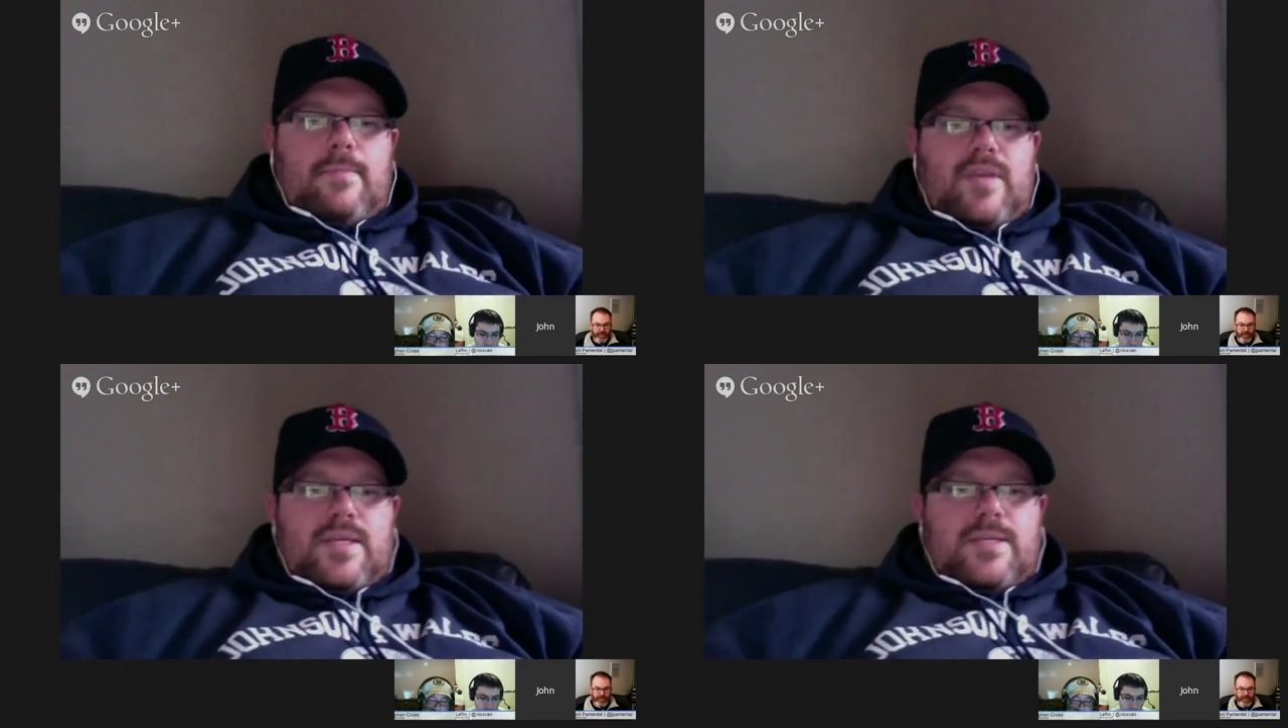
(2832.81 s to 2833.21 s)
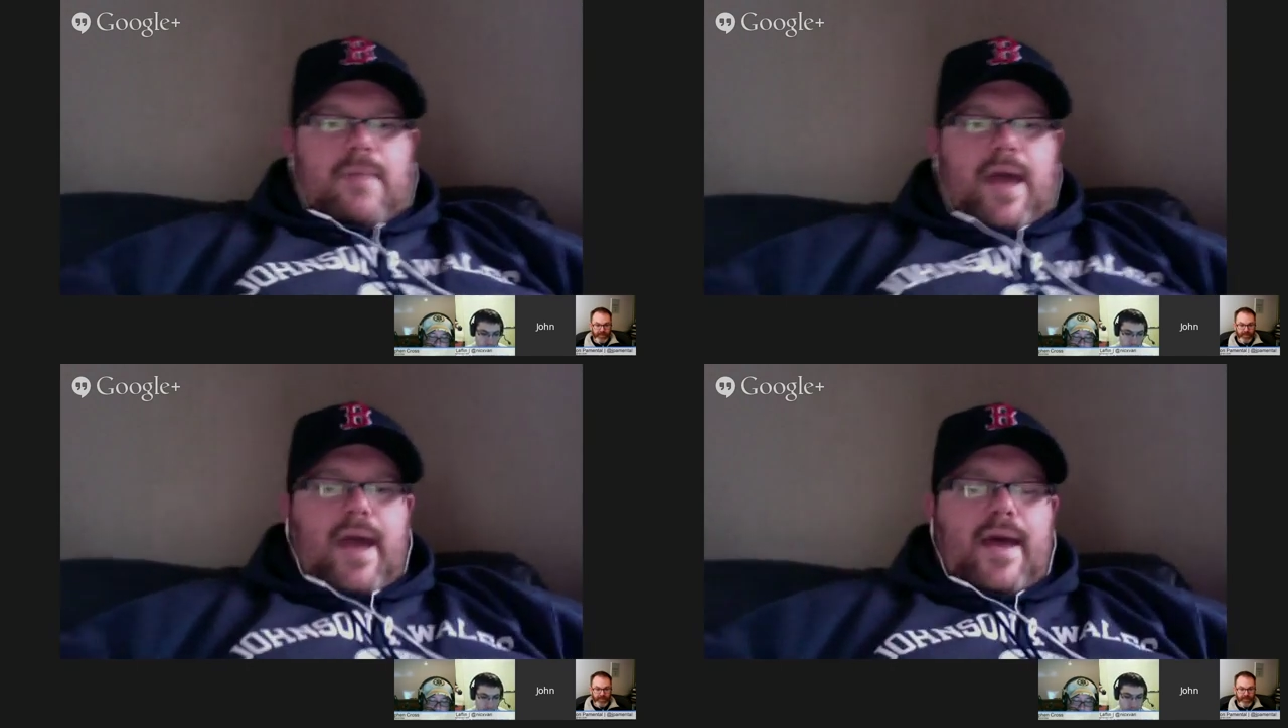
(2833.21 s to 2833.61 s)
this
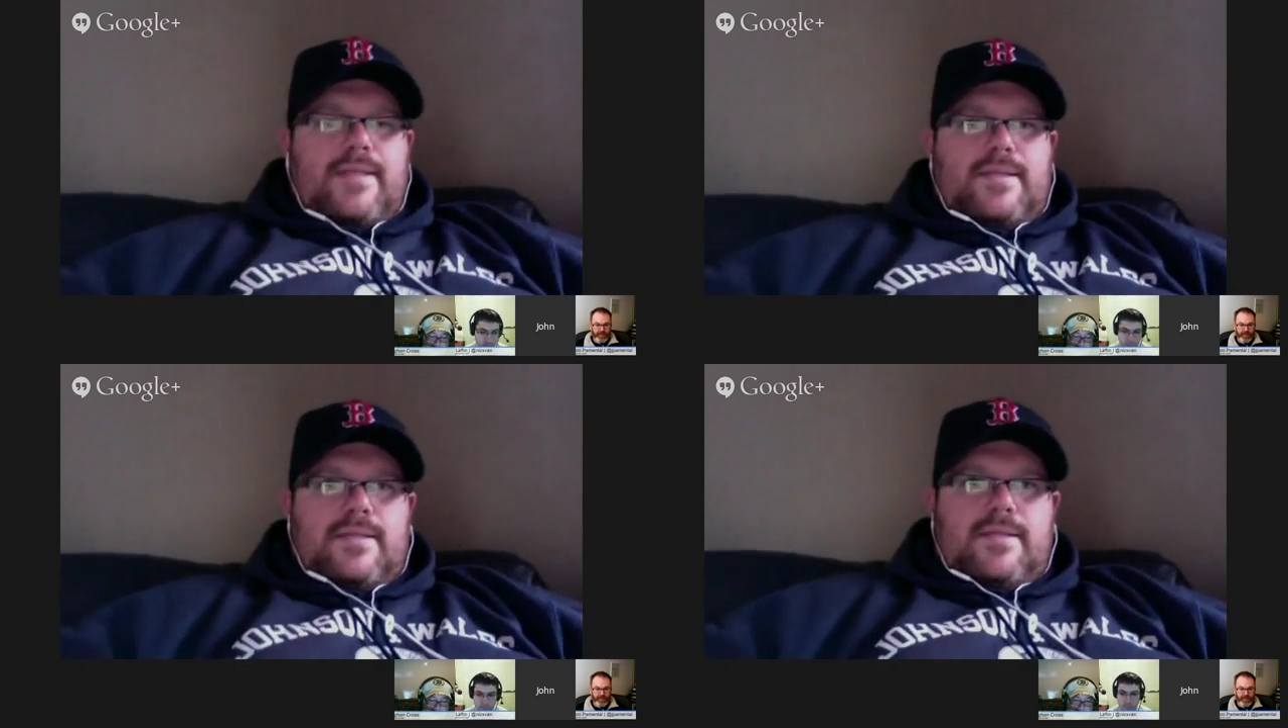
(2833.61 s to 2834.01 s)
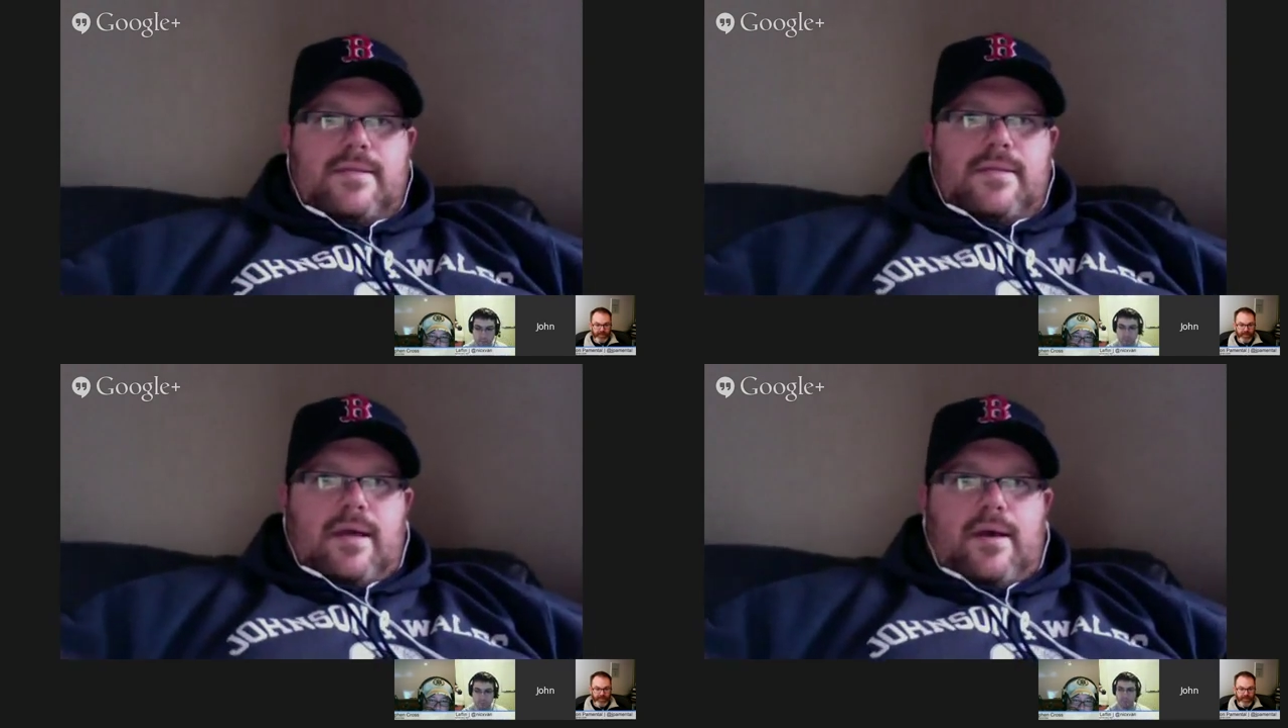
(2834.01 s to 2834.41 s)

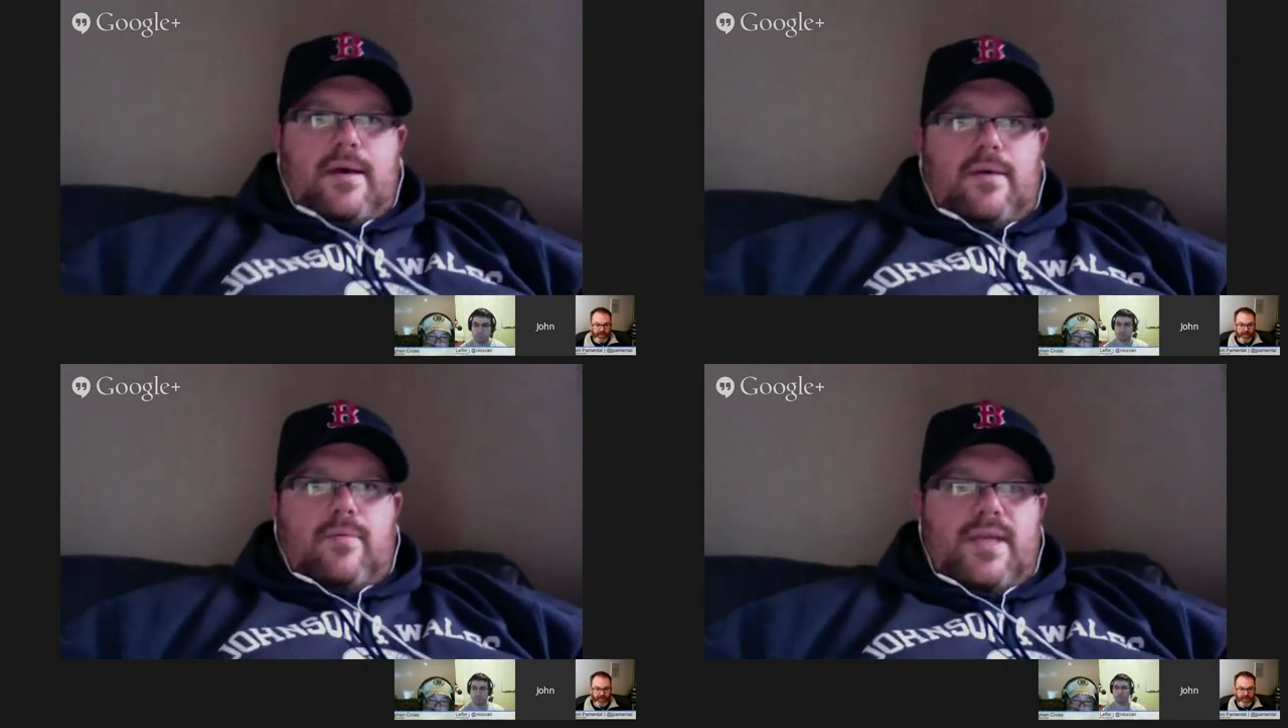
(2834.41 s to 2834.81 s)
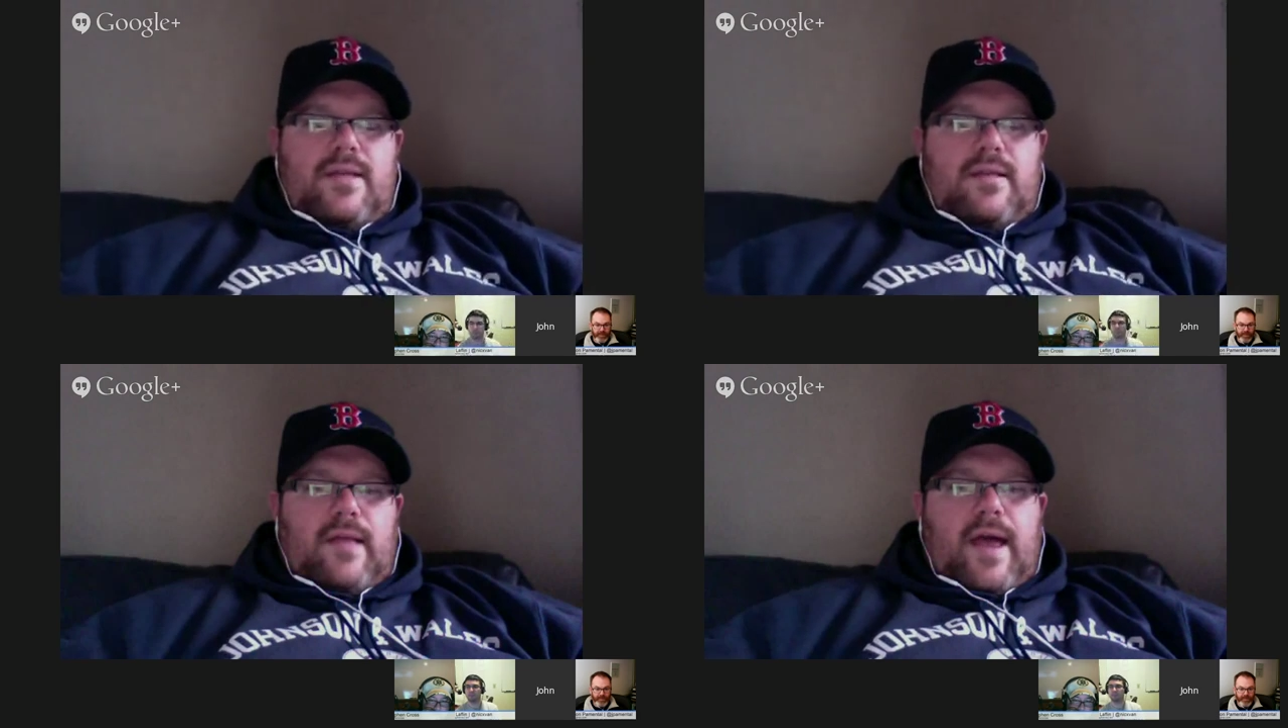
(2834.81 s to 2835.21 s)
past, we'll say
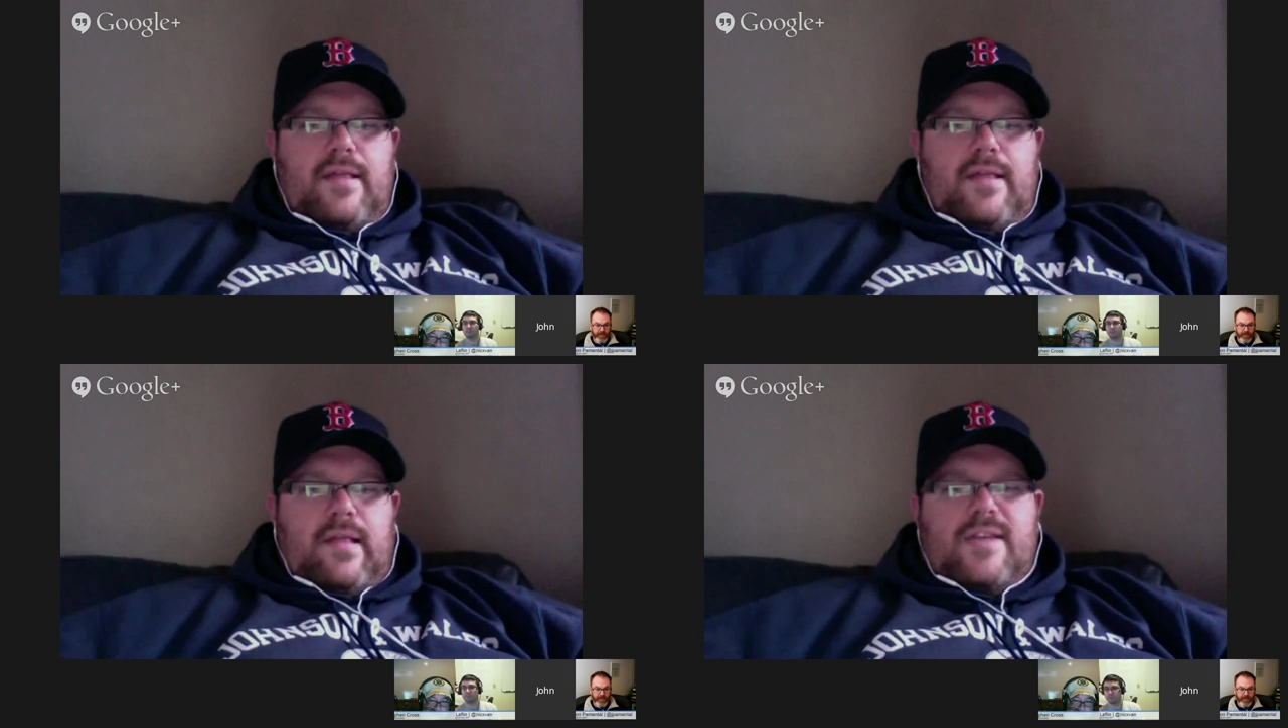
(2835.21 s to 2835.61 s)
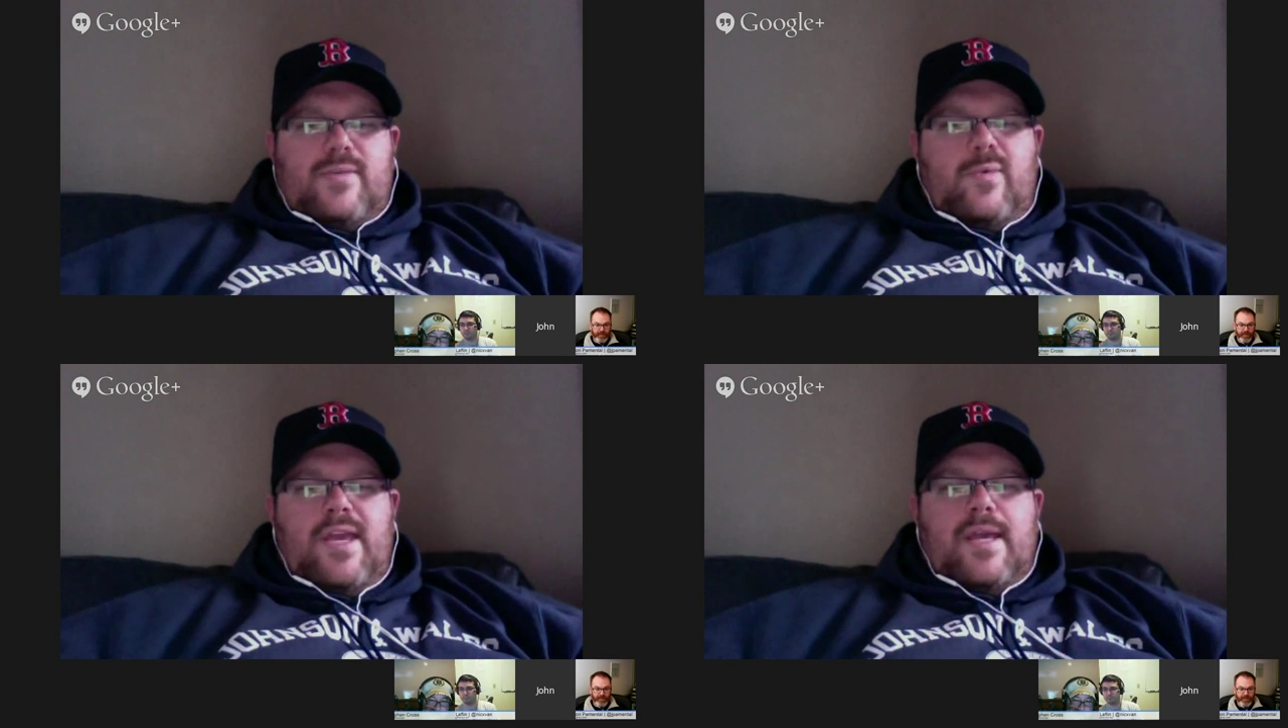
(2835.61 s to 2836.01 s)
in the
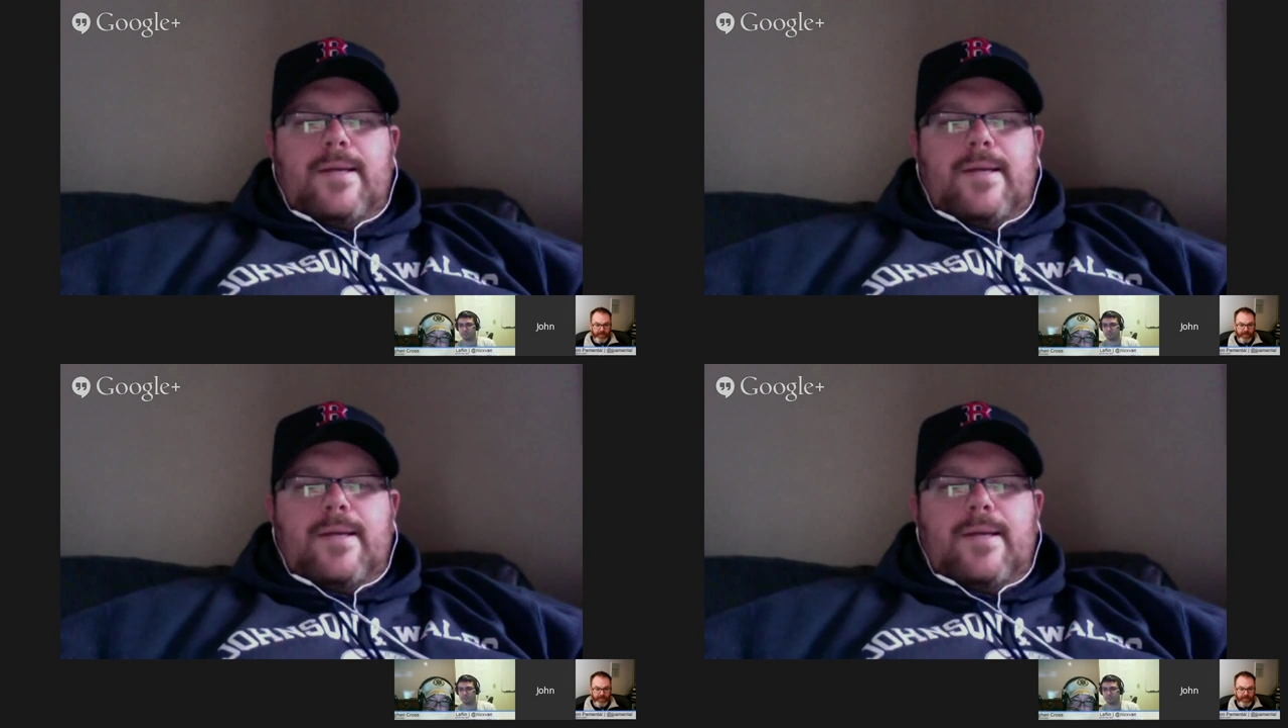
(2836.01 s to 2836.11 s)
last week,